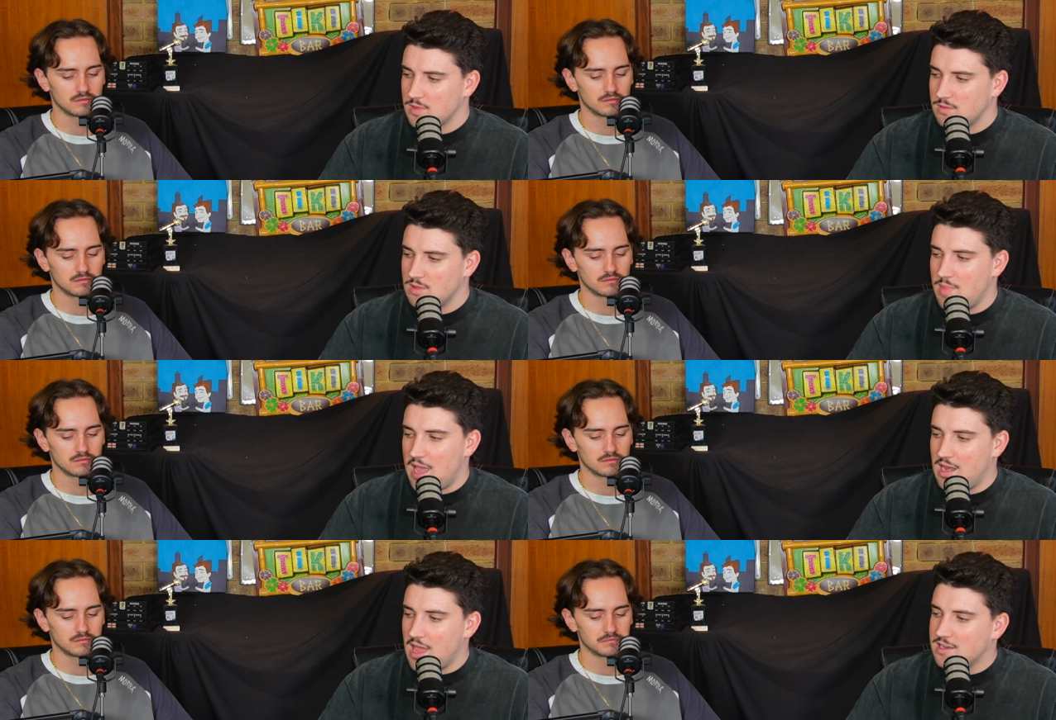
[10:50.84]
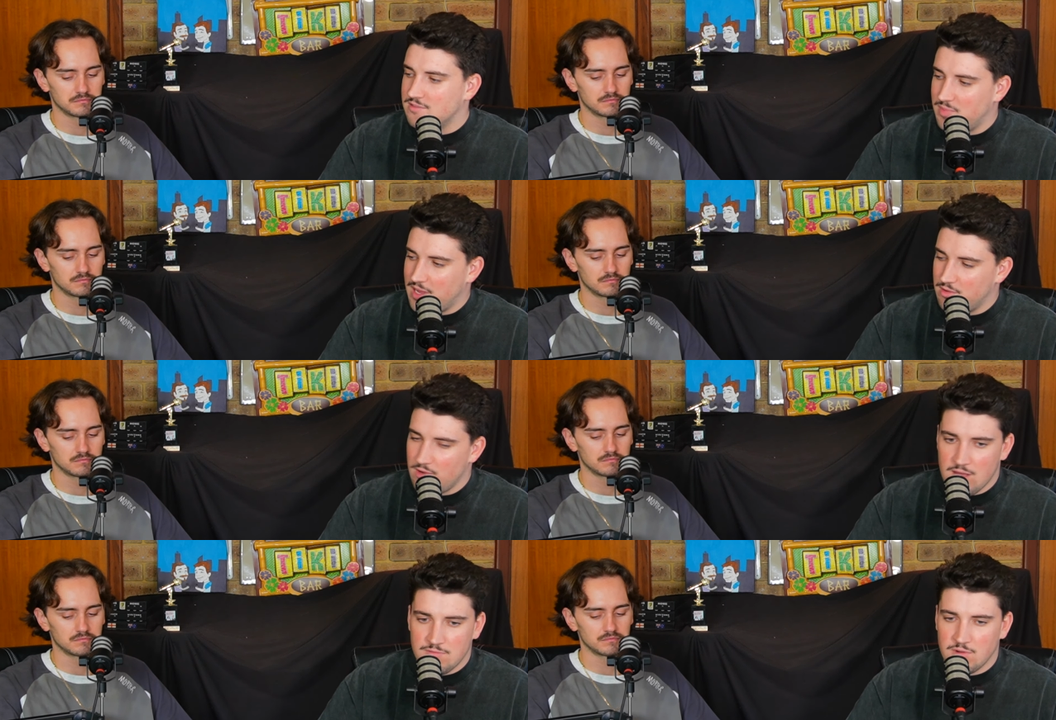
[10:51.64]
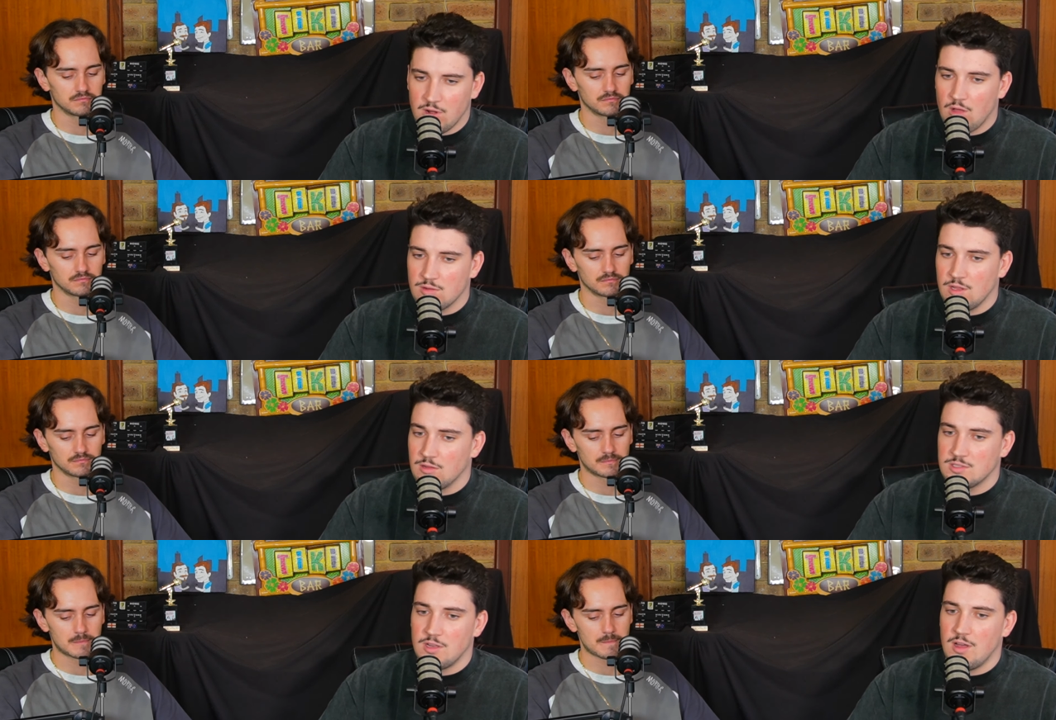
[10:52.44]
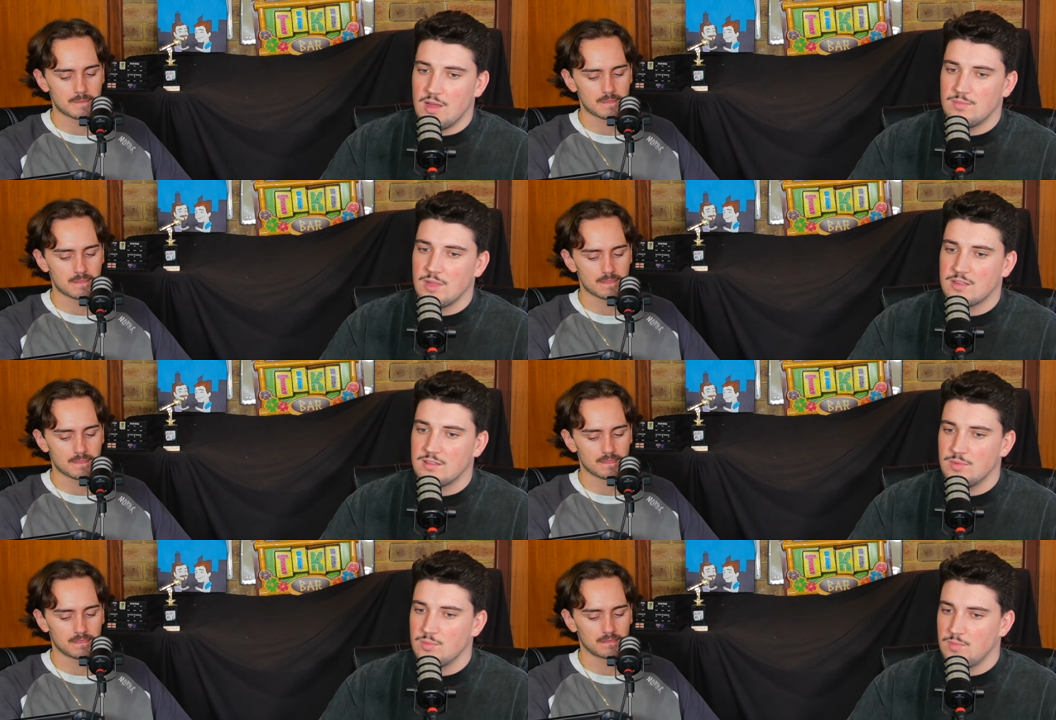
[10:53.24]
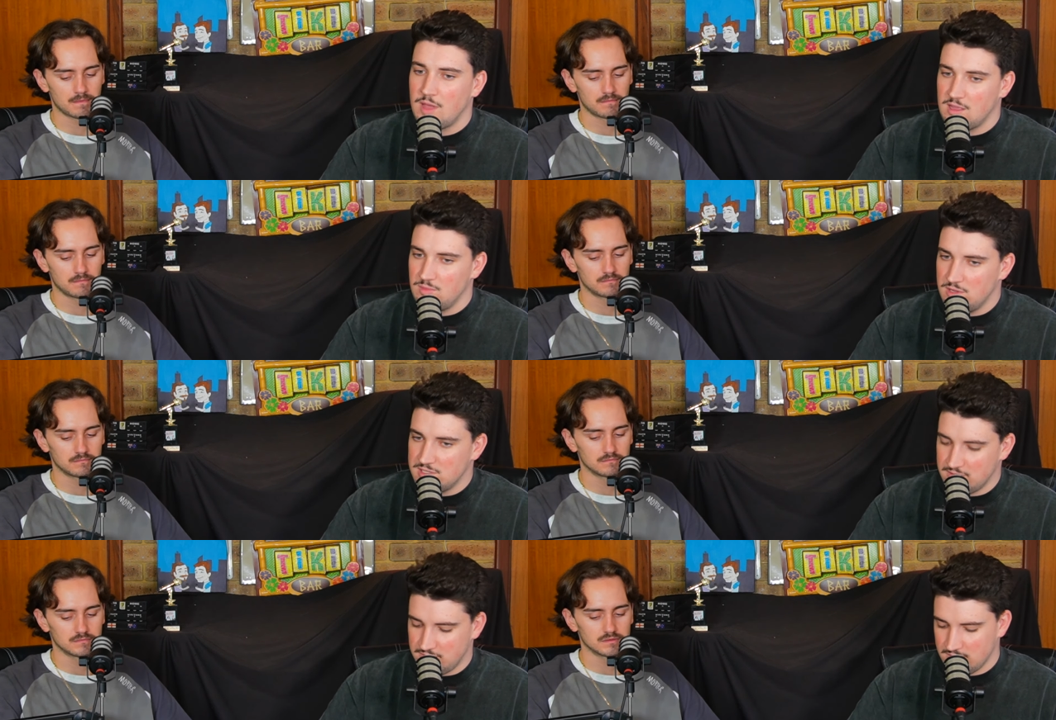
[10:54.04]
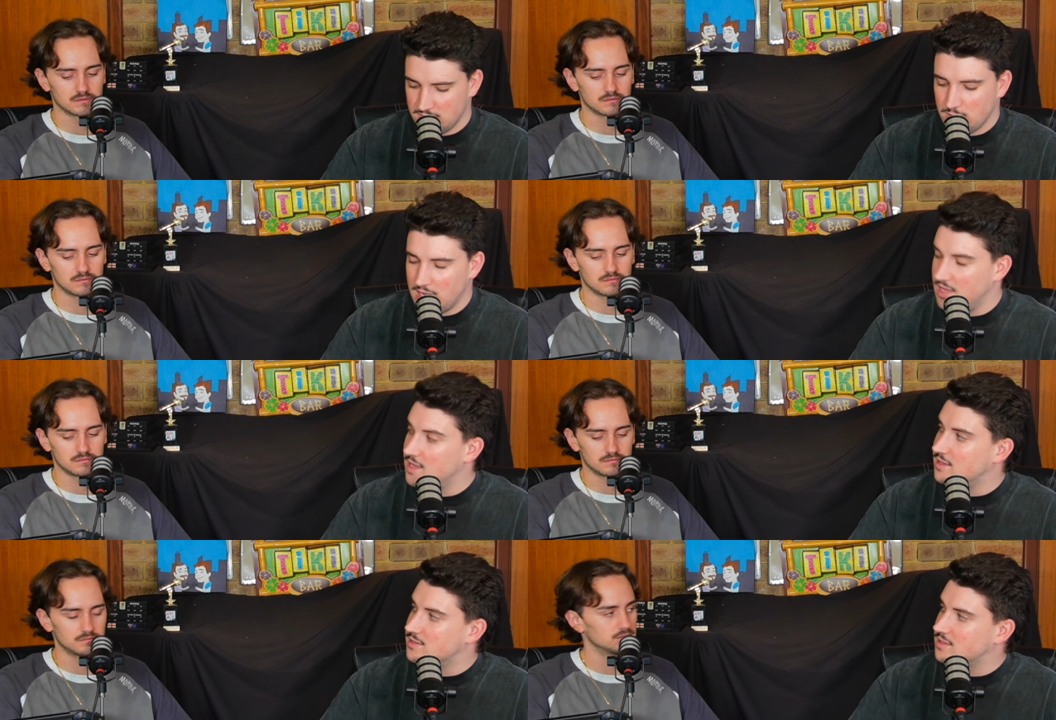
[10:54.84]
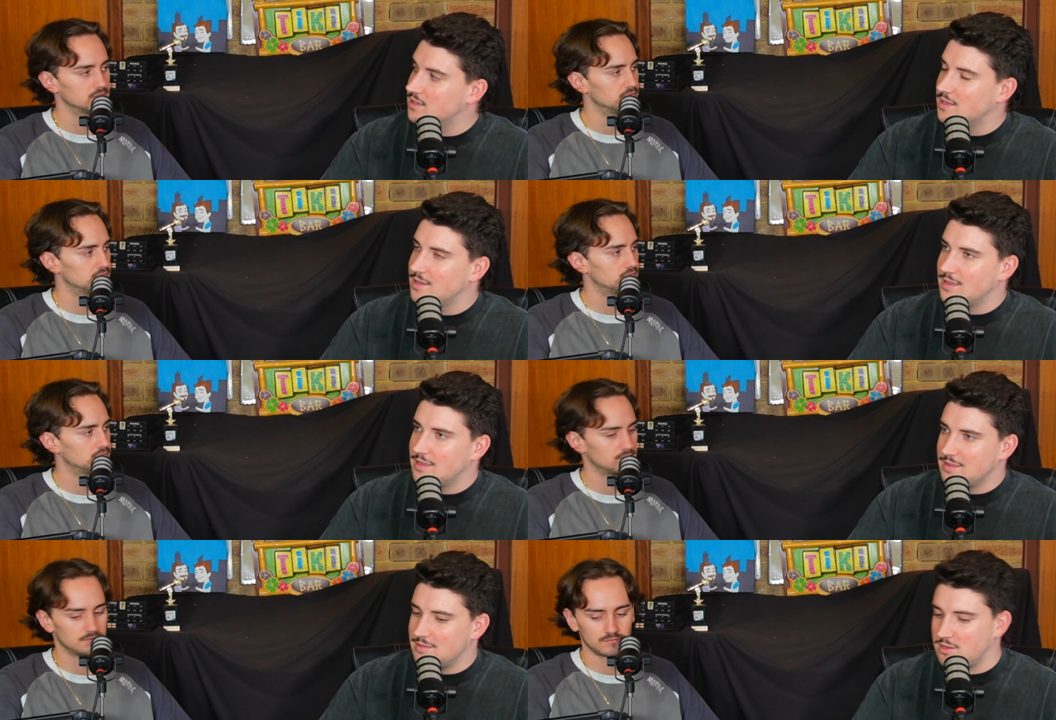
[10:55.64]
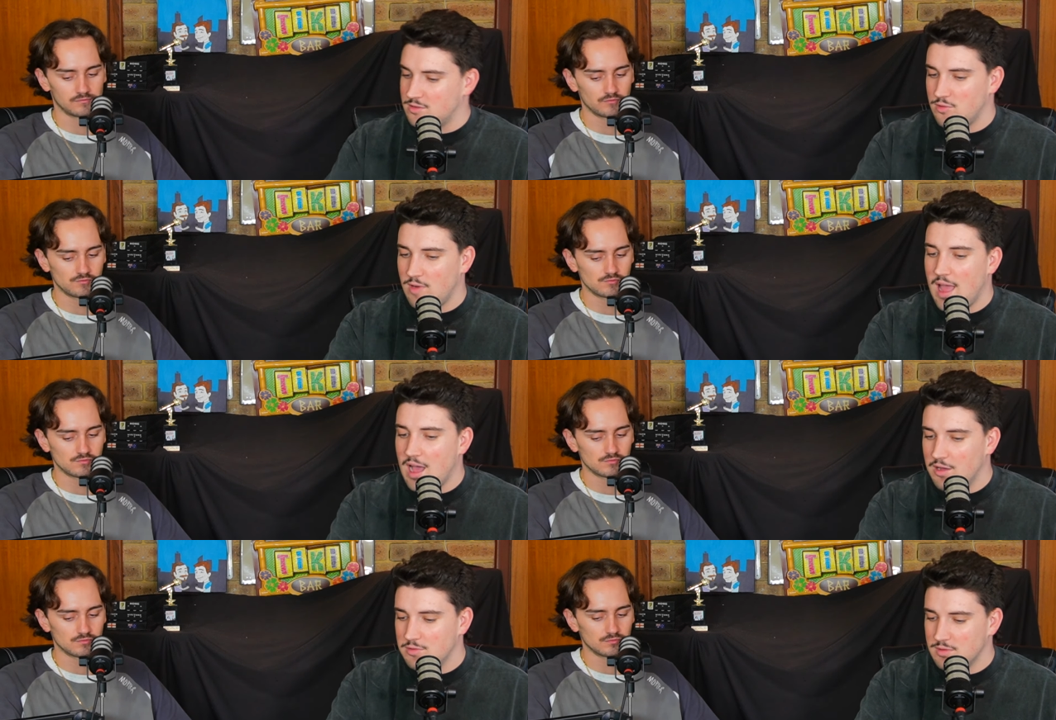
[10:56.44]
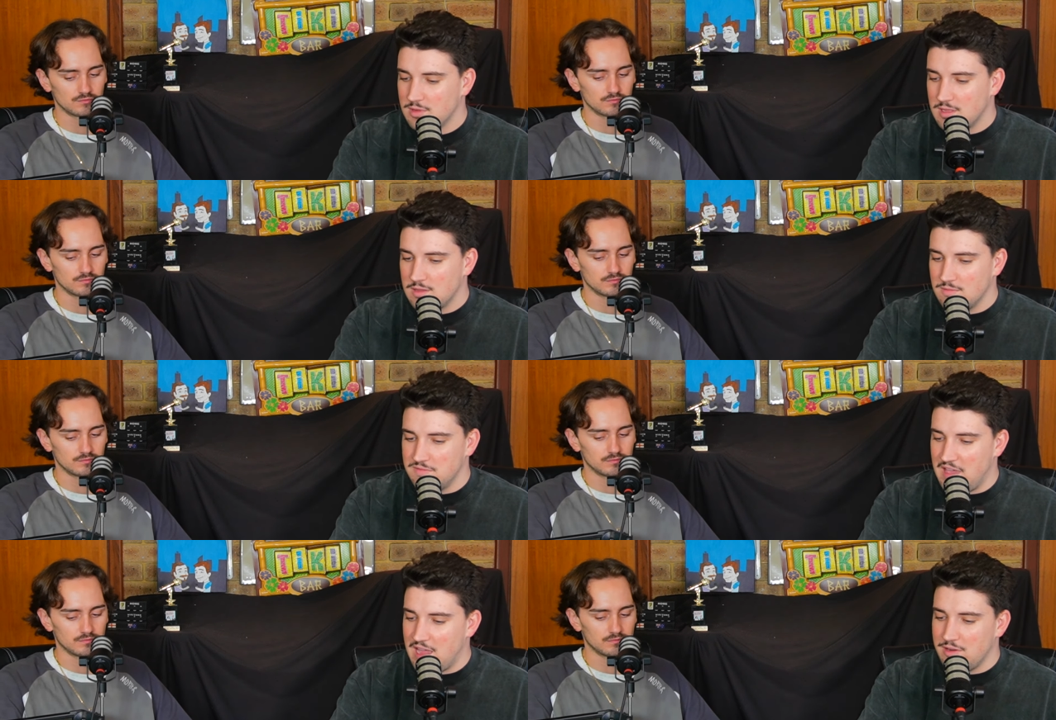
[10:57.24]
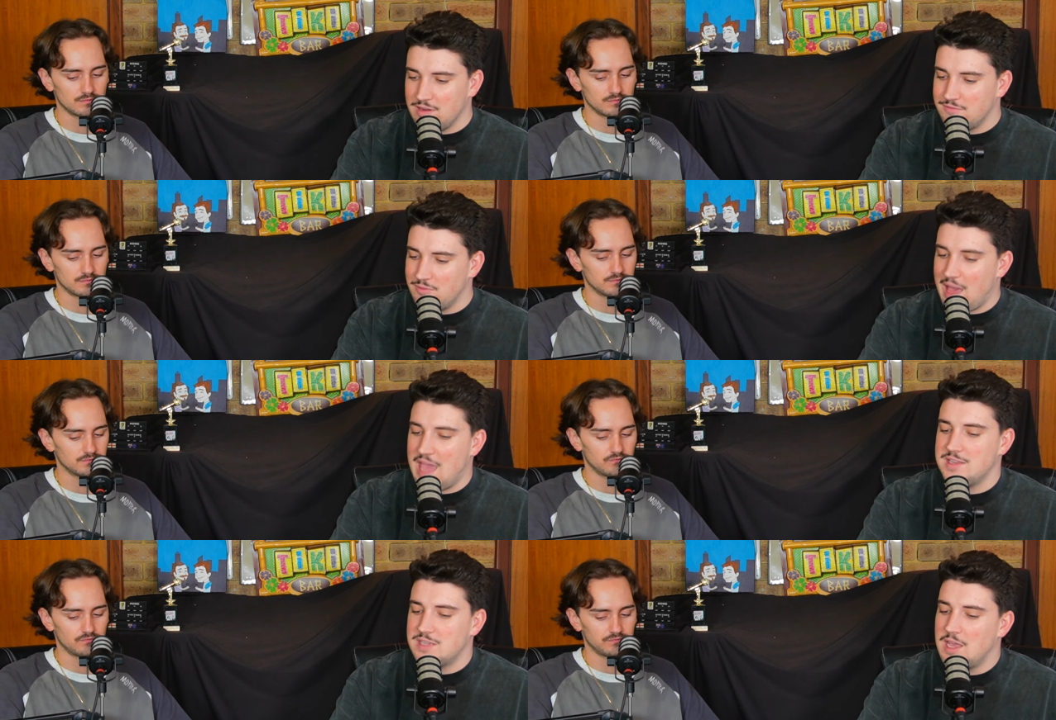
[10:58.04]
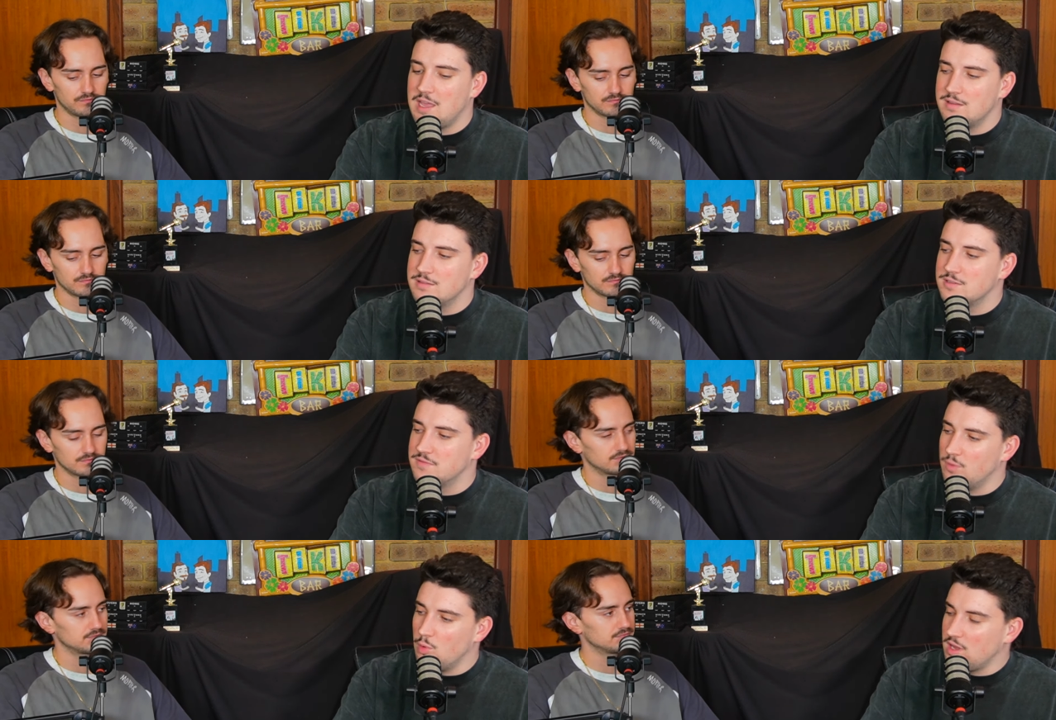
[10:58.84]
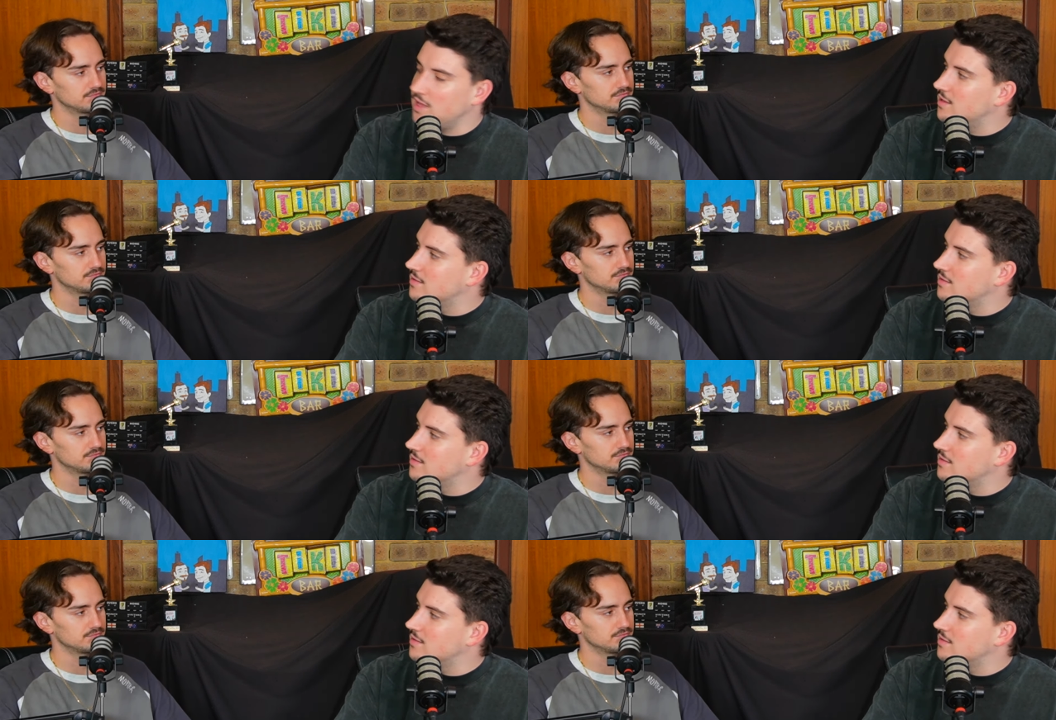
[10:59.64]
Speaker 1: the main act have been around for a long, long time. Like they've been making music for twenty years. Mm. The crowd varied from eighteen to forty.